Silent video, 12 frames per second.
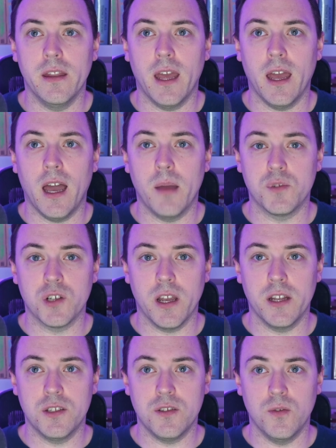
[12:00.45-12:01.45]
that I'm
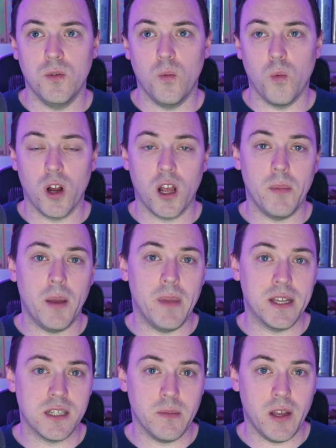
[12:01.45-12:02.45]
trying to work on my
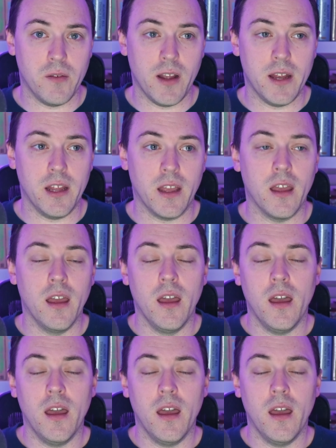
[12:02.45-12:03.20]
best in my writing